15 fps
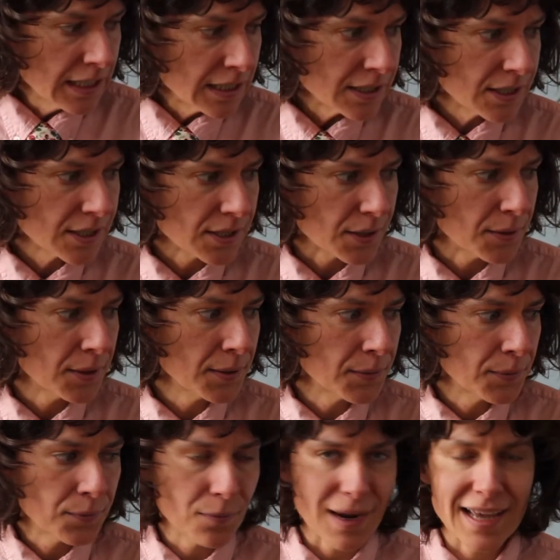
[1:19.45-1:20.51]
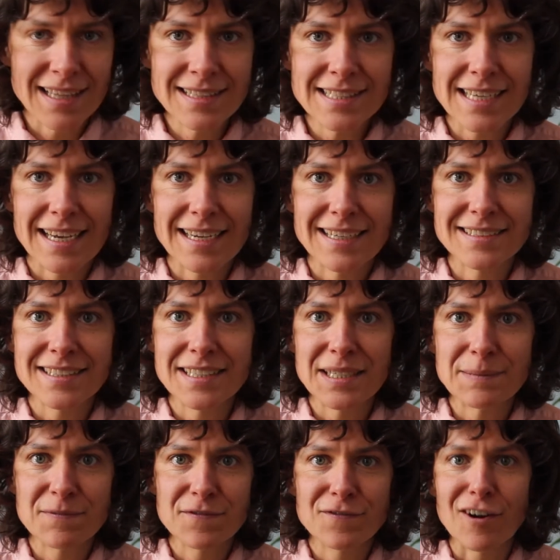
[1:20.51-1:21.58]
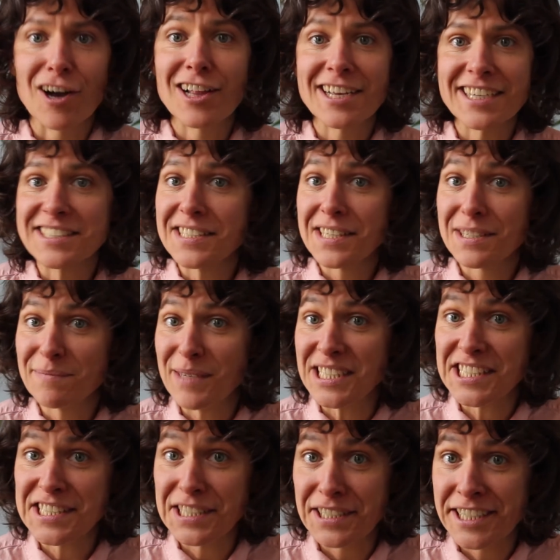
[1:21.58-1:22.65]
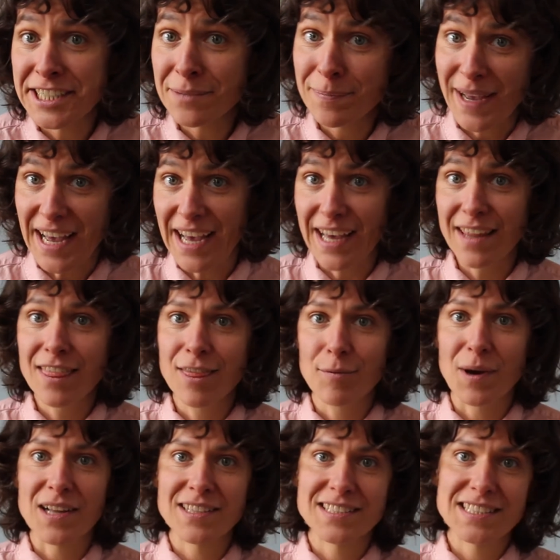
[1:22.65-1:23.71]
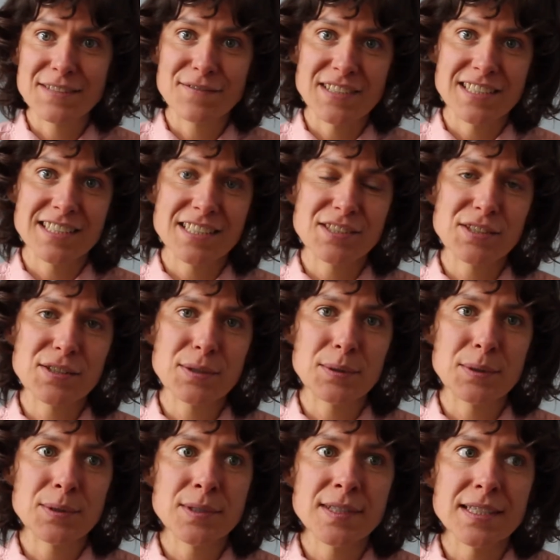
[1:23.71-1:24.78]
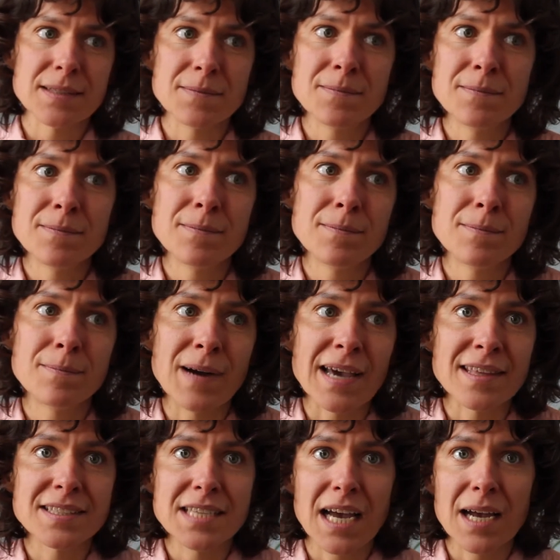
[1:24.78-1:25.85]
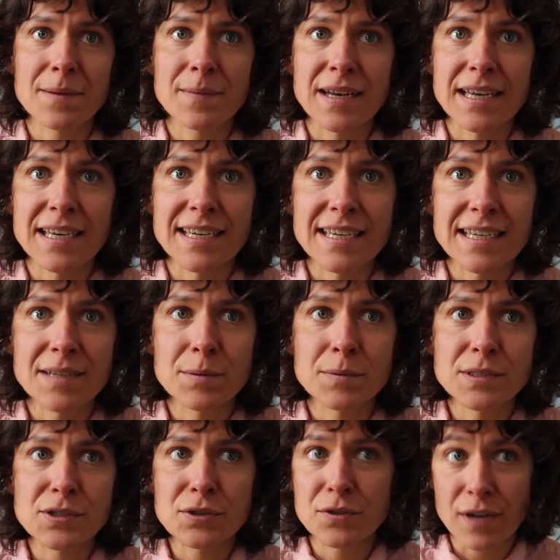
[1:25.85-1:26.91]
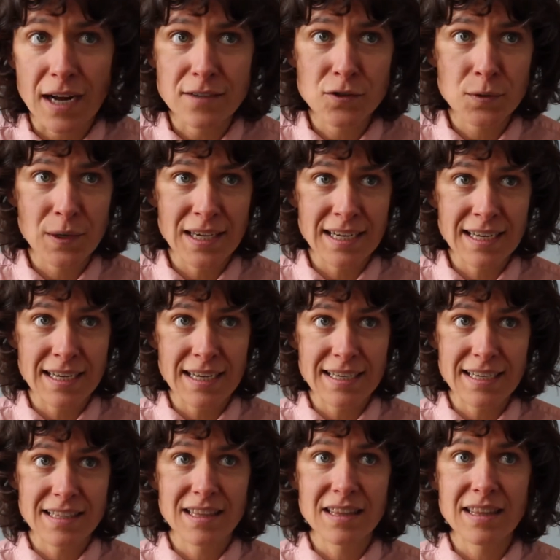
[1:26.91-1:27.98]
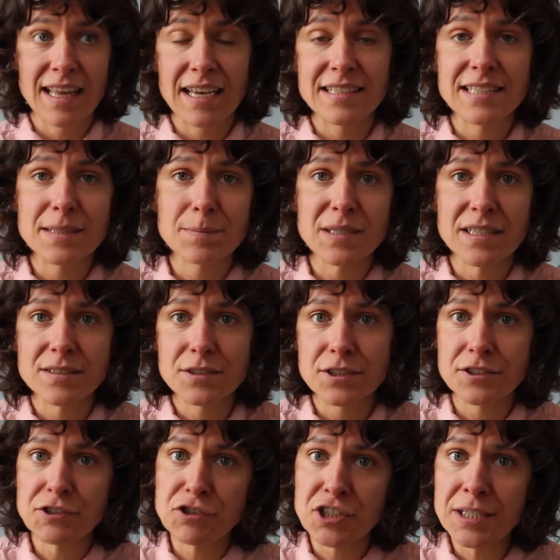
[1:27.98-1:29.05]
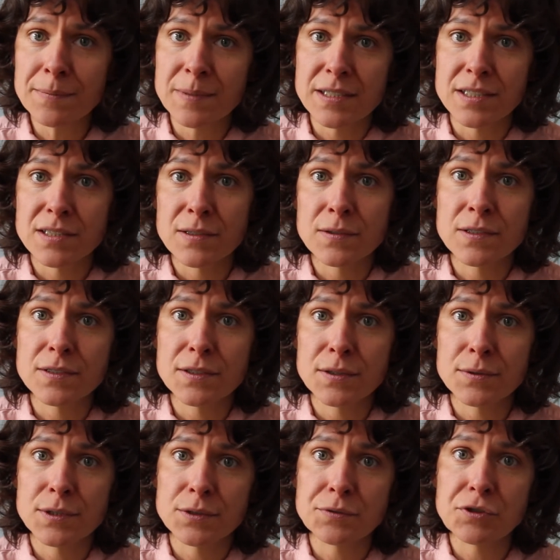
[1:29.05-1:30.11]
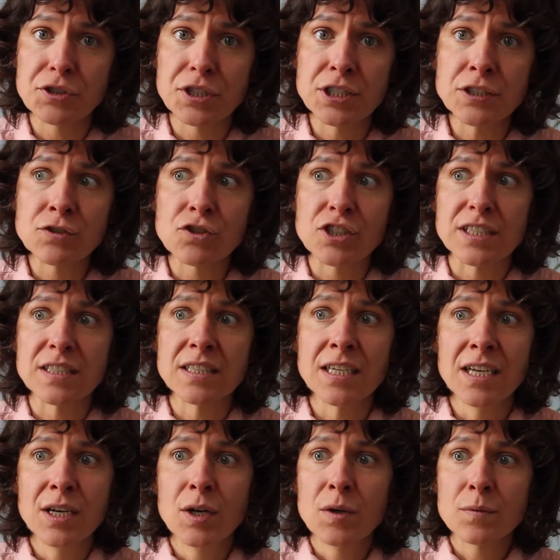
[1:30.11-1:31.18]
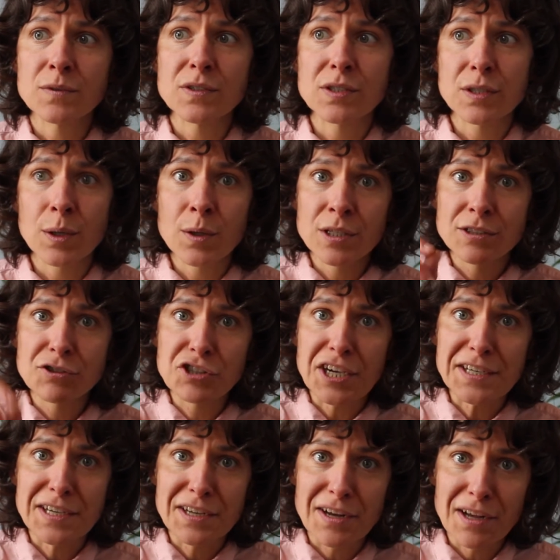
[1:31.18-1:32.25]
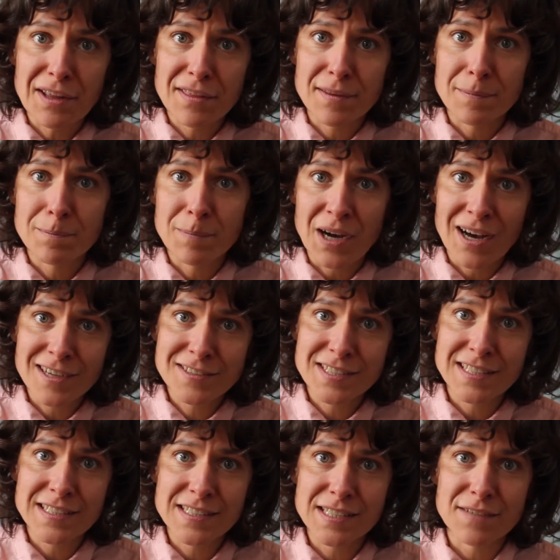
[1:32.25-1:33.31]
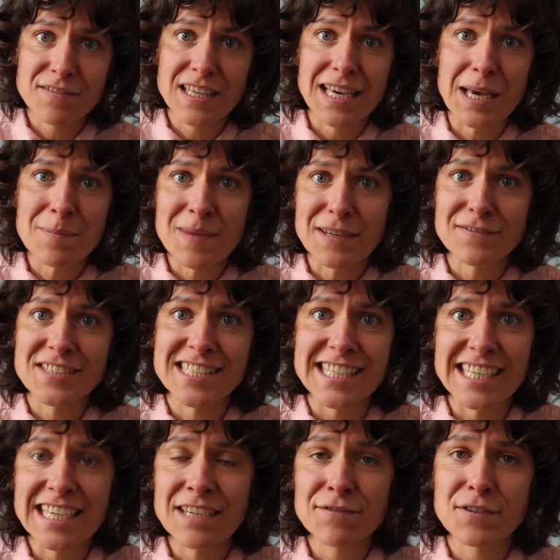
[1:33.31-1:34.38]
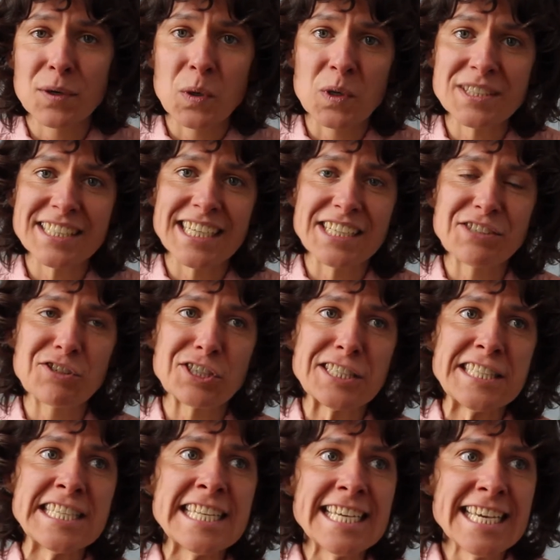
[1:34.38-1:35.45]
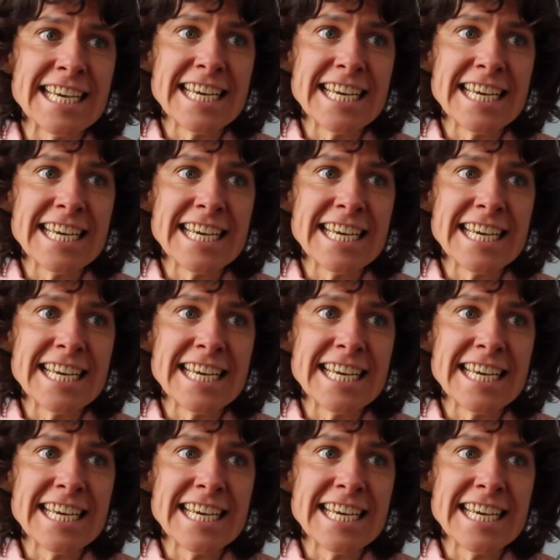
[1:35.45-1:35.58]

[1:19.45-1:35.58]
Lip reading: So it went. I ended up falling into the ministerial path while in divinity school, and by the time I was graduating, I had lined up an internship at a local UU church and was slowly checking all the boxes of the MFC for ordination.